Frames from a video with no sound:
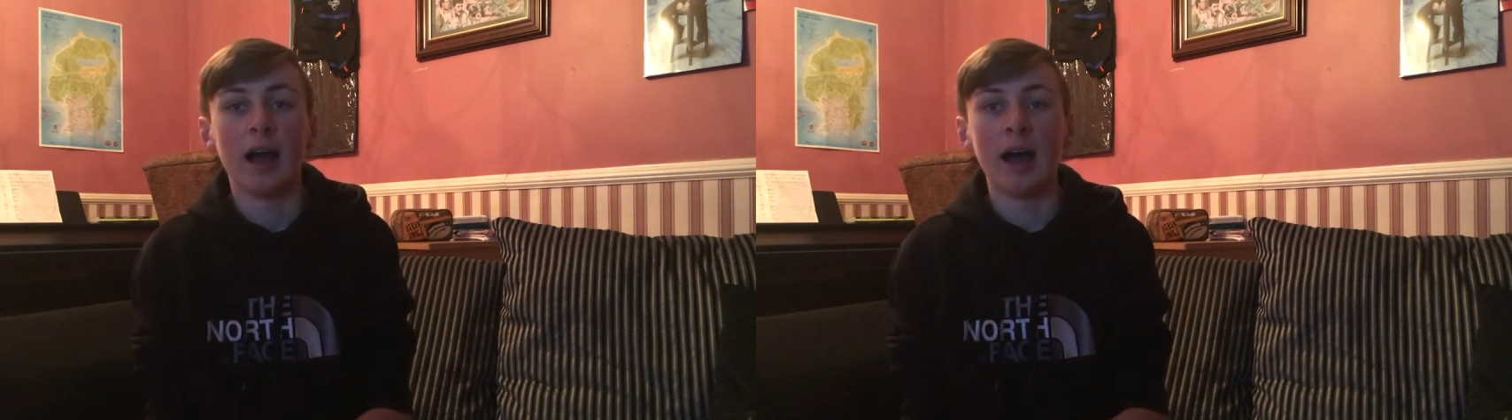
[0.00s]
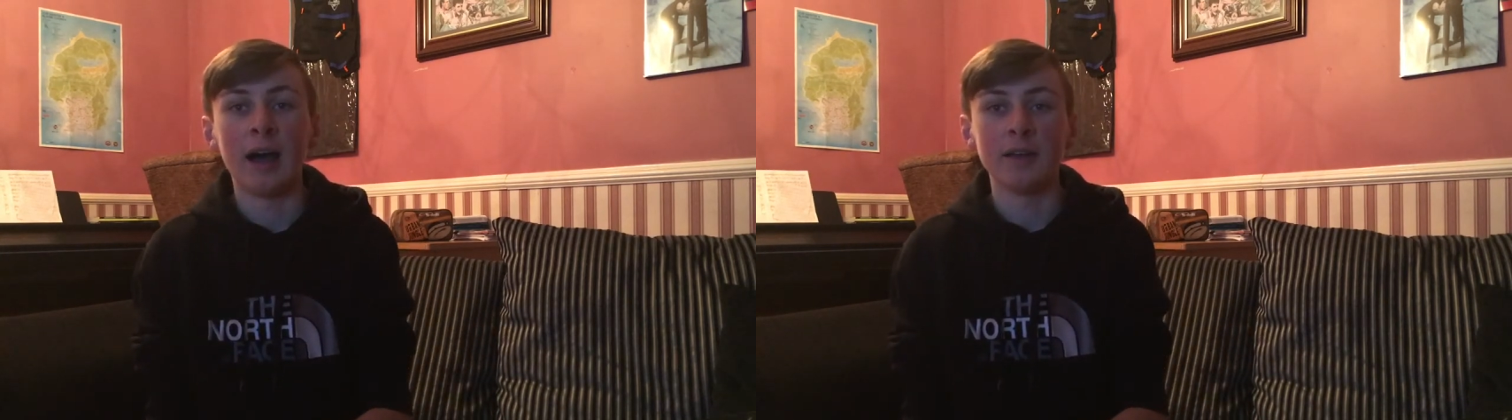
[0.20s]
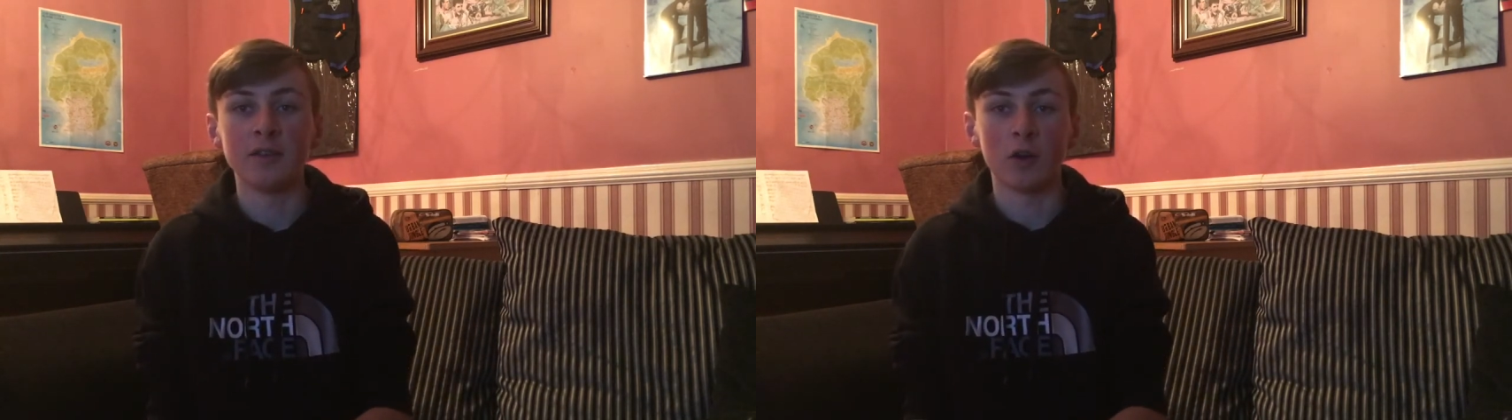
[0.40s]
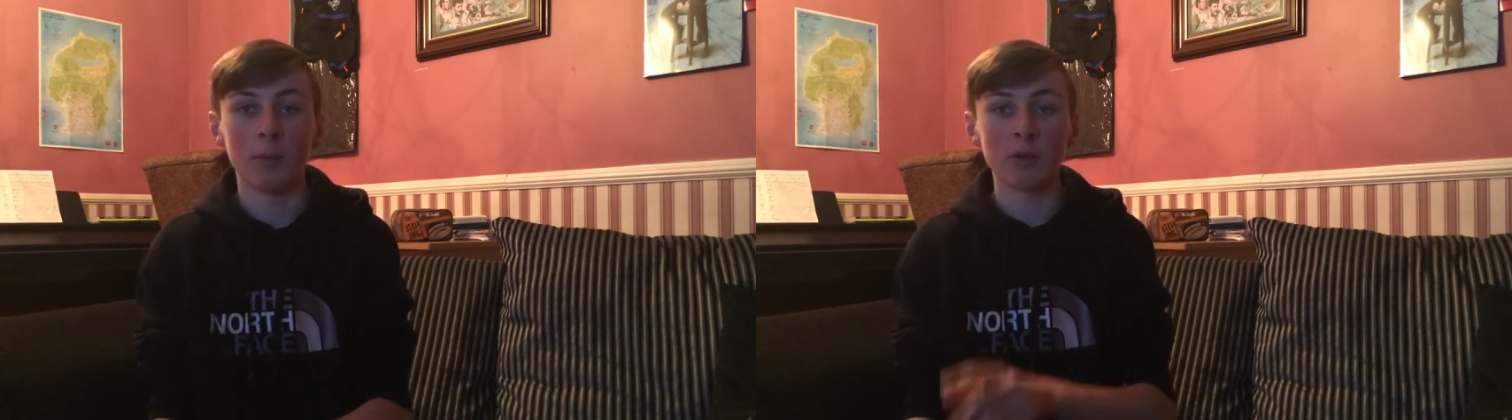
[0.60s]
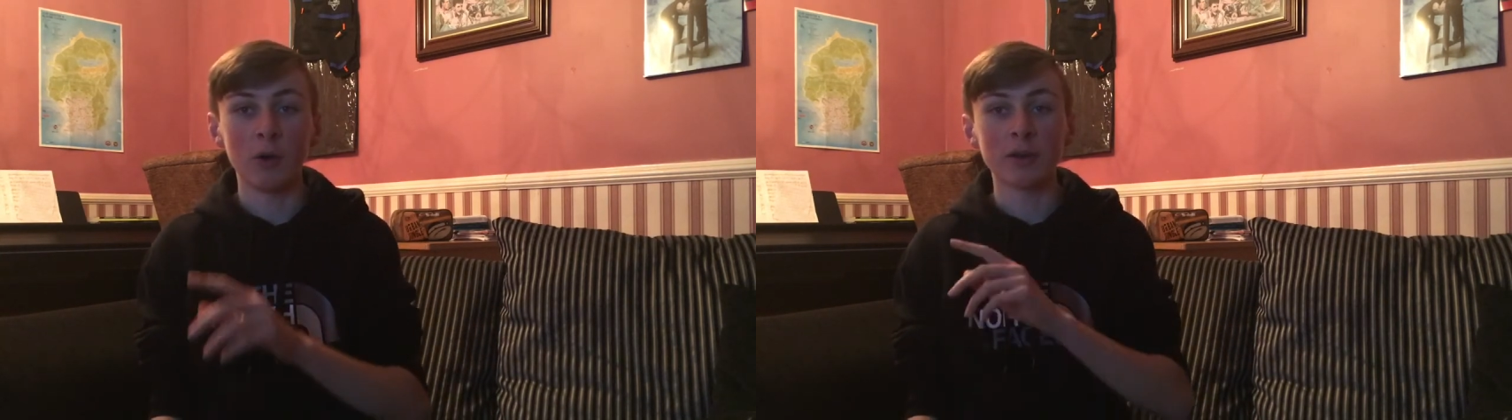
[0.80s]
and
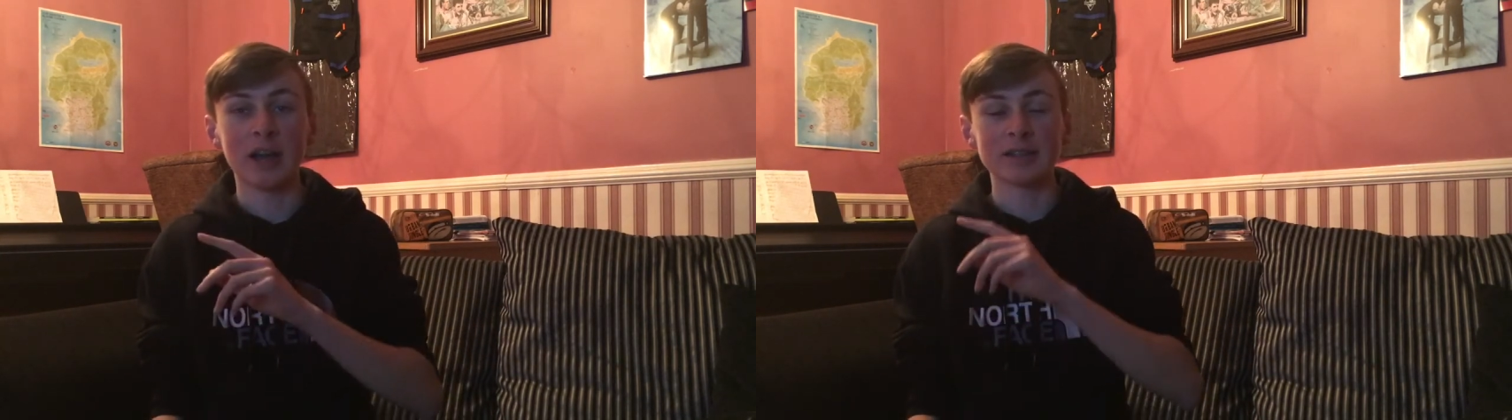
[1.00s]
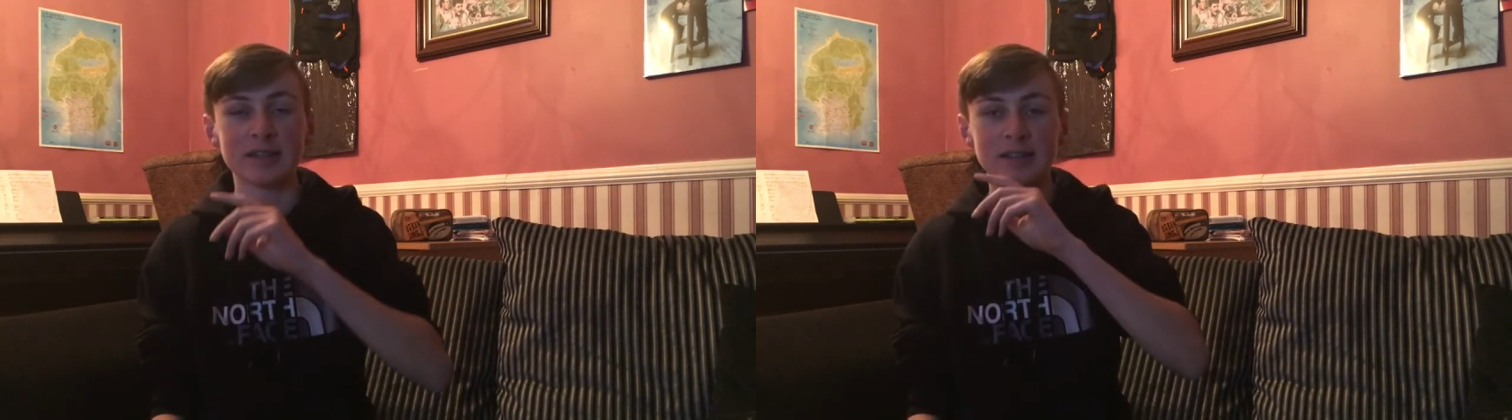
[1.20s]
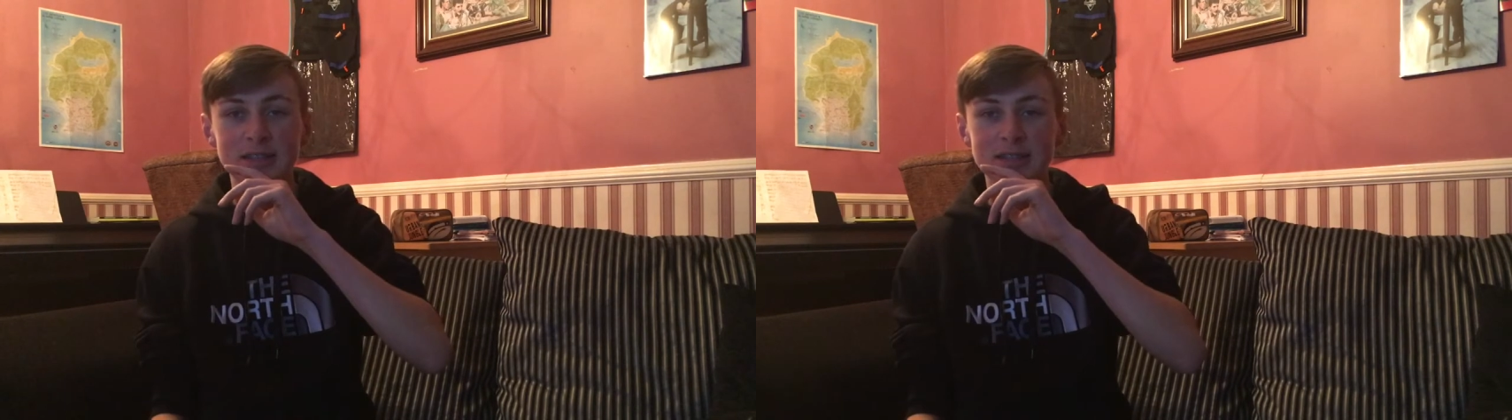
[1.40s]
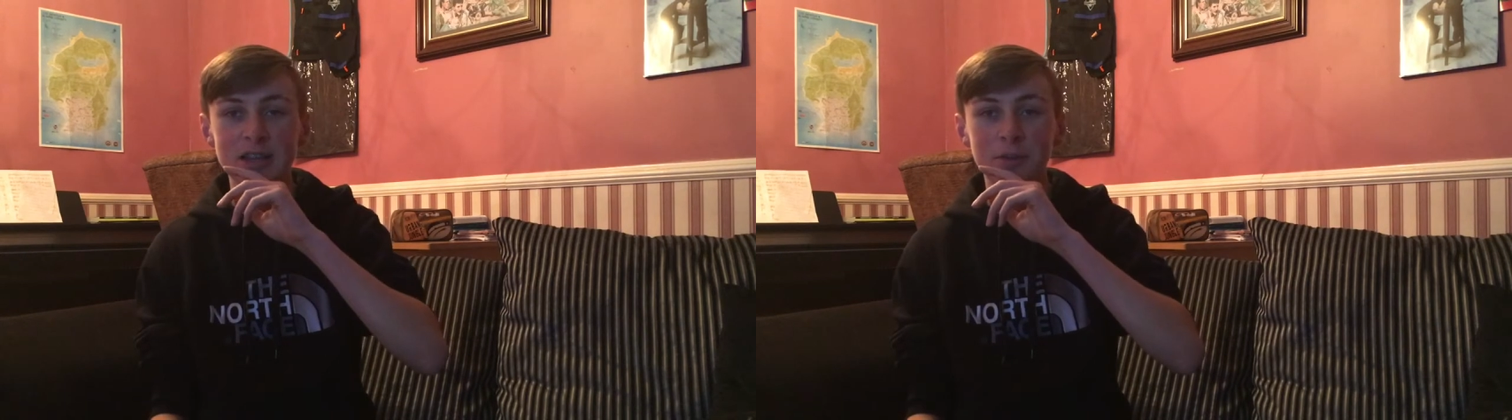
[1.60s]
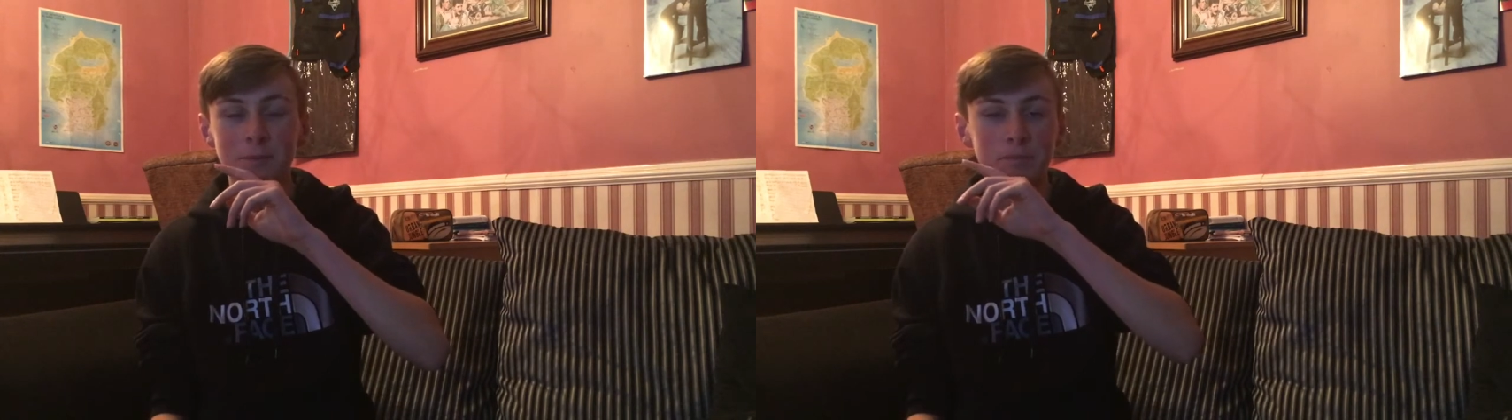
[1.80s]
I'm going actually to
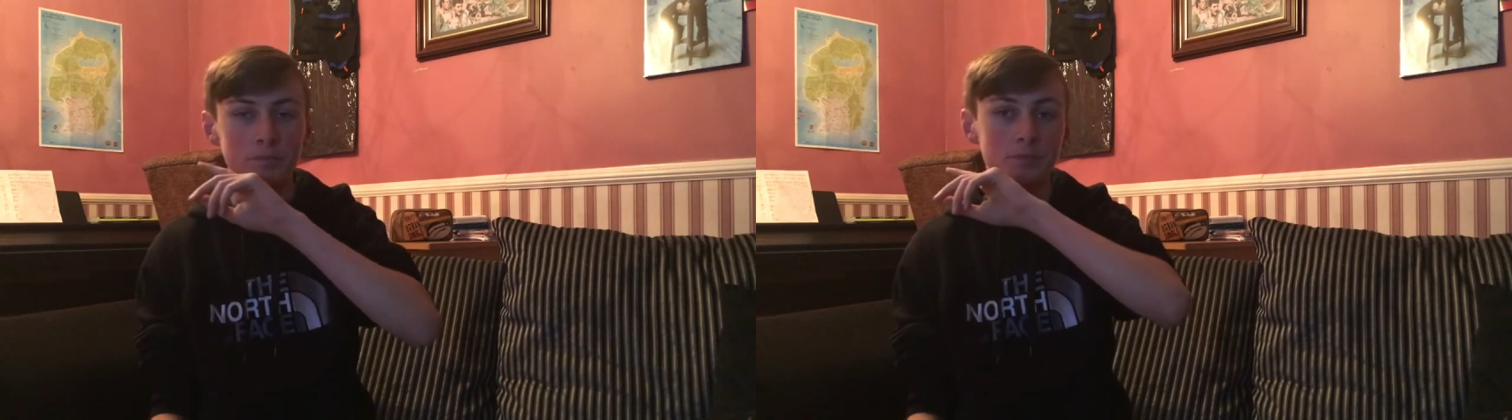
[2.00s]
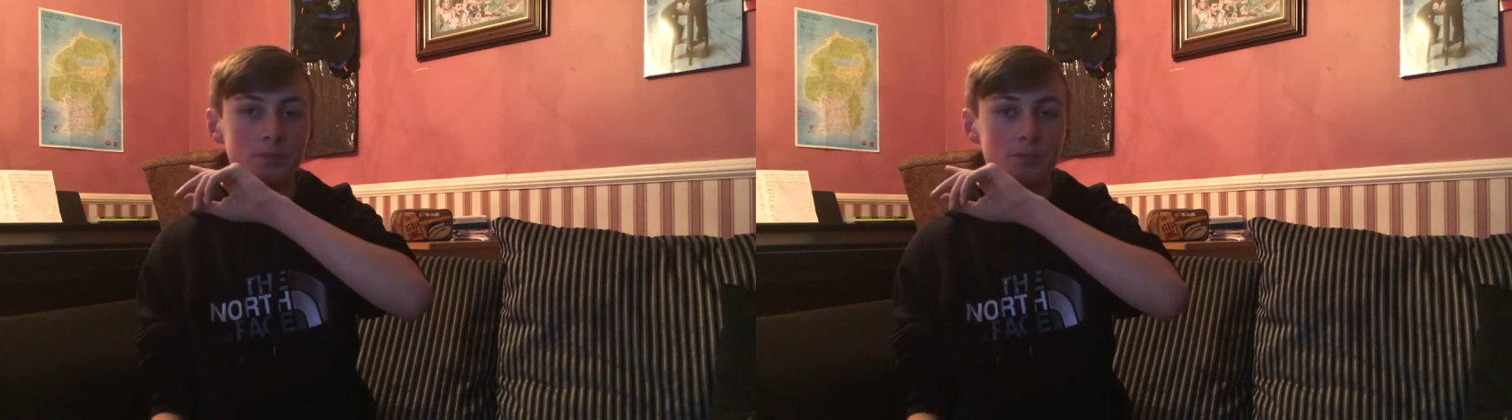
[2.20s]
see him